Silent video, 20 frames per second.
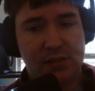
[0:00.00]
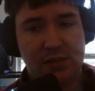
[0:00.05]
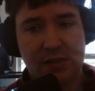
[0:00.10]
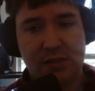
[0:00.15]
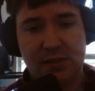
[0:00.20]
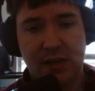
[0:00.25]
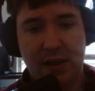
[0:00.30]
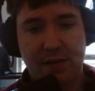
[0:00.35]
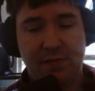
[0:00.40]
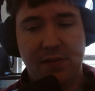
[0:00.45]

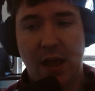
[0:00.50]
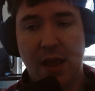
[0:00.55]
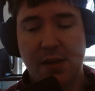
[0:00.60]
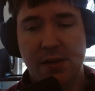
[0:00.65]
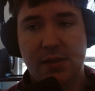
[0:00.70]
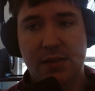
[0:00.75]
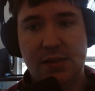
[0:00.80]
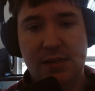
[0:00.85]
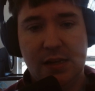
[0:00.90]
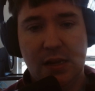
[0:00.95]
since I've gotten
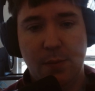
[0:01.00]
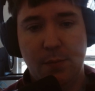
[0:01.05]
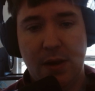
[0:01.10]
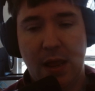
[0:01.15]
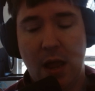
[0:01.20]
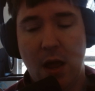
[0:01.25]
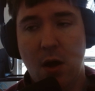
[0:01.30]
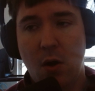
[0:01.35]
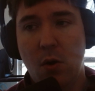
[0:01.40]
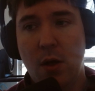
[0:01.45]
to DM
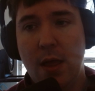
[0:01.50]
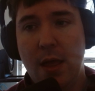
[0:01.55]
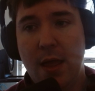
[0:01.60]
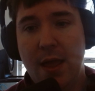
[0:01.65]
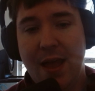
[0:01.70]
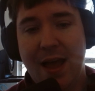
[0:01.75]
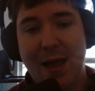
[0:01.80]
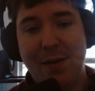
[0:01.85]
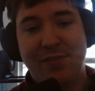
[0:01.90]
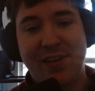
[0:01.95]
now.
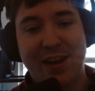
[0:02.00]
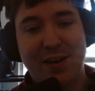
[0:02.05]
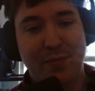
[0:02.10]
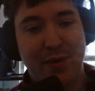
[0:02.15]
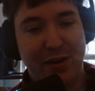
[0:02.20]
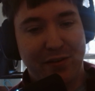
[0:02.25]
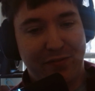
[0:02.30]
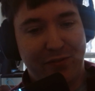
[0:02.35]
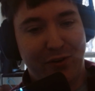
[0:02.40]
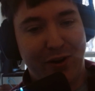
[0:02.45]
I've kind of
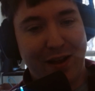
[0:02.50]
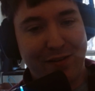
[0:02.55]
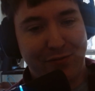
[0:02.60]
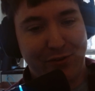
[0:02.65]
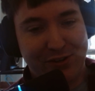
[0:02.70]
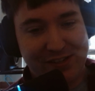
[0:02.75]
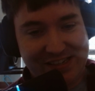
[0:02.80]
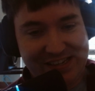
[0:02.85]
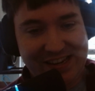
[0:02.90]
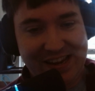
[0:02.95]
been a
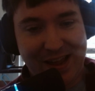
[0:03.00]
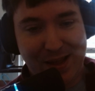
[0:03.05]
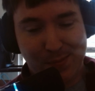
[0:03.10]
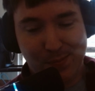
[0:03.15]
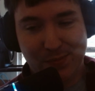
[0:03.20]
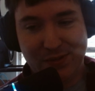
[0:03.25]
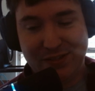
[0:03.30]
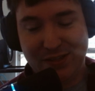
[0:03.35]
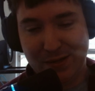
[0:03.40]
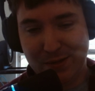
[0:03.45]
forever
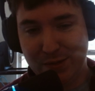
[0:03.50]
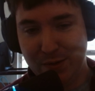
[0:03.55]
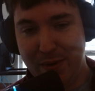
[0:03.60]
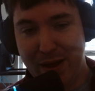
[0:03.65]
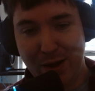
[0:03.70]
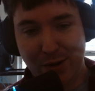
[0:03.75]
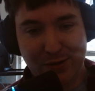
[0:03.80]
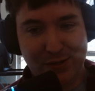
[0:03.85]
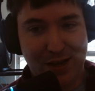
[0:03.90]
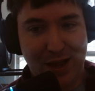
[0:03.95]
DM since
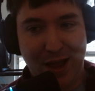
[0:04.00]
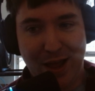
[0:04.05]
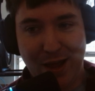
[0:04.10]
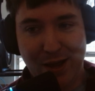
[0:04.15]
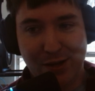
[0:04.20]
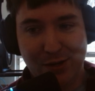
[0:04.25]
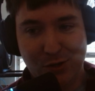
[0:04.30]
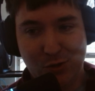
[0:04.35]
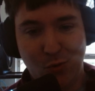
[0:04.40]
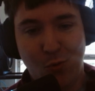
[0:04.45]
about
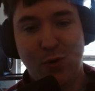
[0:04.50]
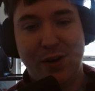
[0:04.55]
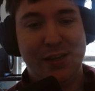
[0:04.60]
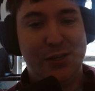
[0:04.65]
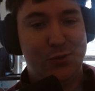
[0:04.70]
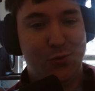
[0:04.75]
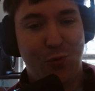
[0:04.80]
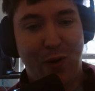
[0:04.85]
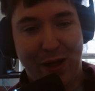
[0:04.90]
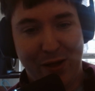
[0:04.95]

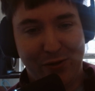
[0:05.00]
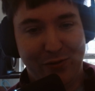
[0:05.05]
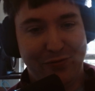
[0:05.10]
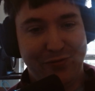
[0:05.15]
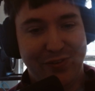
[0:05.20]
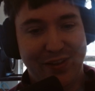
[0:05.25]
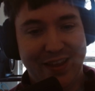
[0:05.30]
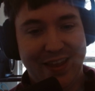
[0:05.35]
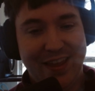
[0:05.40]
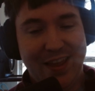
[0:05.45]

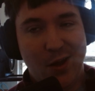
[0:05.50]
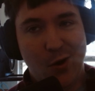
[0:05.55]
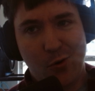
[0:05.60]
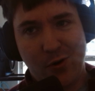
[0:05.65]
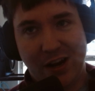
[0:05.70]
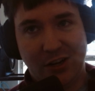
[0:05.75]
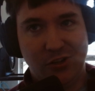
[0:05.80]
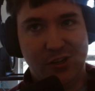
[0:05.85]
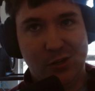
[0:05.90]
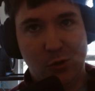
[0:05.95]
2012, or
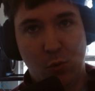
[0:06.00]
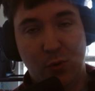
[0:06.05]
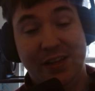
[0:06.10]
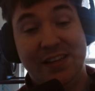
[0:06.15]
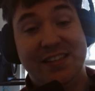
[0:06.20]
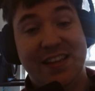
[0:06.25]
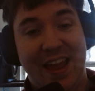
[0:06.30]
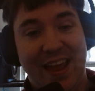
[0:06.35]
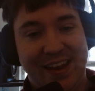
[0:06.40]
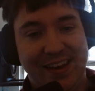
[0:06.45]
actually
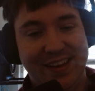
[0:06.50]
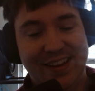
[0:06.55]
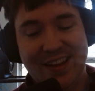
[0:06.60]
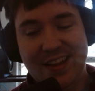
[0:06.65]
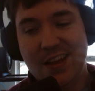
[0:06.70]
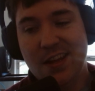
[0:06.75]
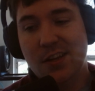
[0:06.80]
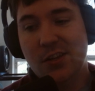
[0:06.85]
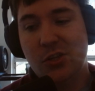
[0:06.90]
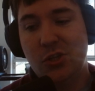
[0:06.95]
2010.
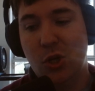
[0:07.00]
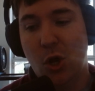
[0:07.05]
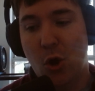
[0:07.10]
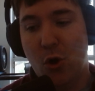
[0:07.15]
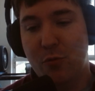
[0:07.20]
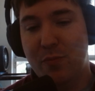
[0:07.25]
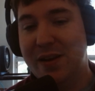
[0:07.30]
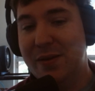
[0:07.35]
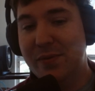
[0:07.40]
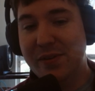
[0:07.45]
So
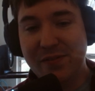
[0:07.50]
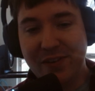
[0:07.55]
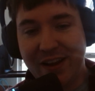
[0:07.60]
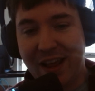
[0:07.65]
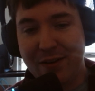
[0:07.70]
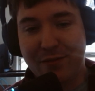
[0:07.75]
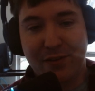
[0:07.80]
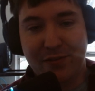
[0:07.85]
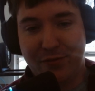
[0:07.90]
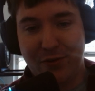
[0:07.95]
I've been
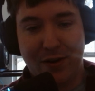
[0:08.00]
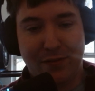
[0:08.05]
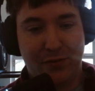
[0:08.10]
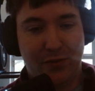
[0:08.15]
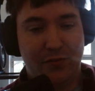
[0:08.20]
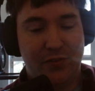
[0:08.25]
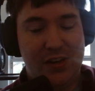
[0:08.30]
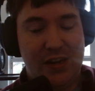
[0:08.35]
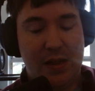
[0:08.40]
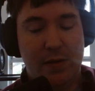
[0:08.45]
kind of a forever
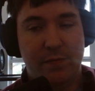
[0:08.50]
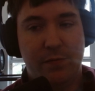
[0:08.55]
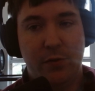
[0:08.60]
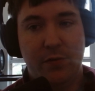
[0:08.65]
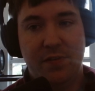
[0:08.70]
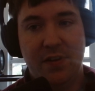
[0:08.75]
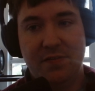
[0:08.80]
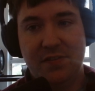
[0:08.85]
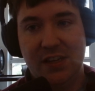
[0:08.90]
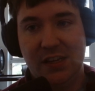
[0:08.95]
DM for
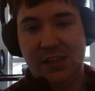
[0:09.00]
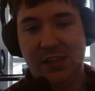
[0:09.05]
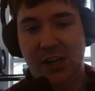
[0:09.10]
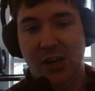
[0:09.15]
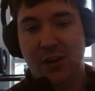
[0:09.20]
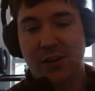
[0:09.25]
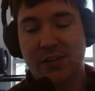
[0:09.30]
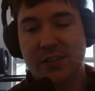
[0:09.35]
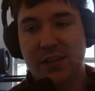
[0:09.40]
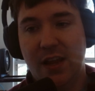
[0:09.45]
15
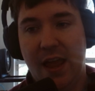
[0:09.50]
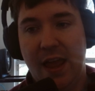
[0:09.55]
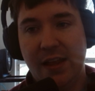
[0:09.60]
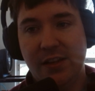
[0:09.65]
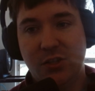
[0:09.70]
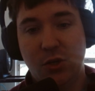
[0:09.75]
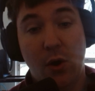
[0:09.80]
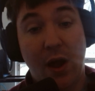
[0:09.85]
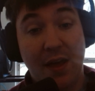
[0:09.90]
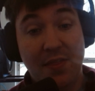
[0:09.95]
years.
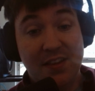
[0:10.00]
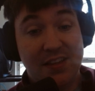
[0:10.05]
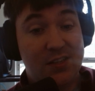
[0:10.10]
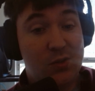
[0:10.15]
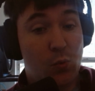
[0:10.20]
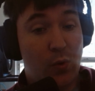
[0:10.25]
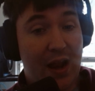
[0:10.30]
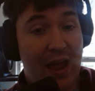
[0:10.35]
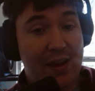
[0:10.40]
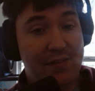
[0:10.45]
And so this is
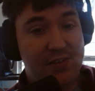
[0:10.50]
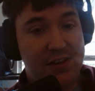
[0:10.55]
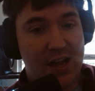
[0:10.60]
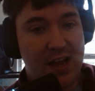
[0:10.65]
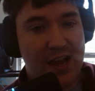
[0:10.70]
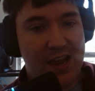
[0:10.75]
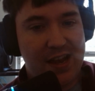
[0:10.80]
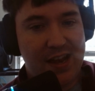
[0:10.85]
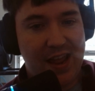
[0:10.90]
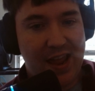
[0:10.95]
what I've
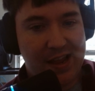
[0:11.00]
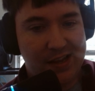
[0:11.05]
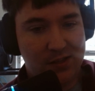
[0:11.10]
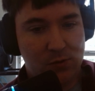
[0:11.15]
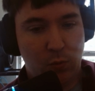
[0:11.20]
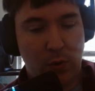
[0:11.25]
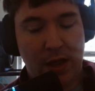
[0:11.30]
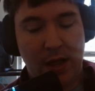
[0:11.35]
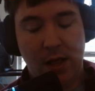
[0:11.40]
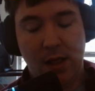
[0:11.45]
done as
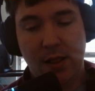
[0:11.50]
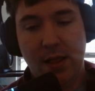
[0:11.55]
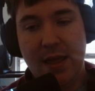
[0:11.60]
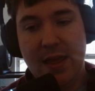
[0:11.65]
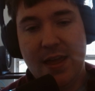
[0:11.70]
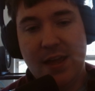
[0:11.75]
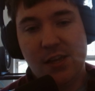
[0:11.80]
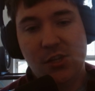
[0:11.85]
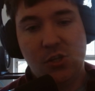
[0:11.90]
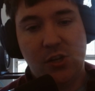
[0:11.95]
well,
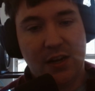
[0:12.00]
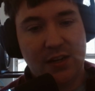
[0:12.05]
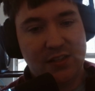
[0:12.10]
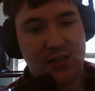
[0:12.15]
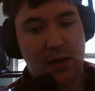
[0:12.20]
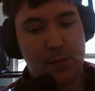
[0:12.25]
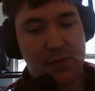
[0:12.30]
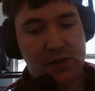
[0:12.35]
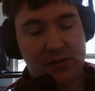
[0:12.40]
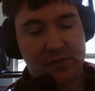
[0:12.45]
is you kind of
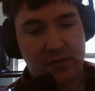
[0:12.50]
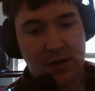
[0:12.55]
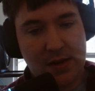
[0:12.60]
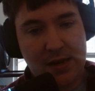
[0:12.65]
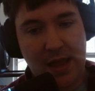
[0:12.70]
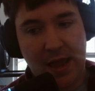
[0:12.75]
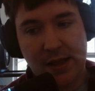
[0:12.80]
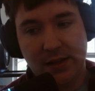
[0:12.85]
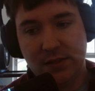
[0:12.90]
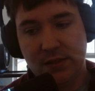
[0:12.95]
set up these
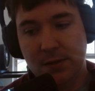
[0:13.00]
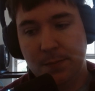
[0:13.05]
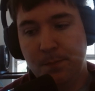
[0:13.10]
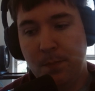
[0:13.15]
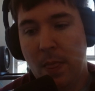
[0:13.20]
vignettes.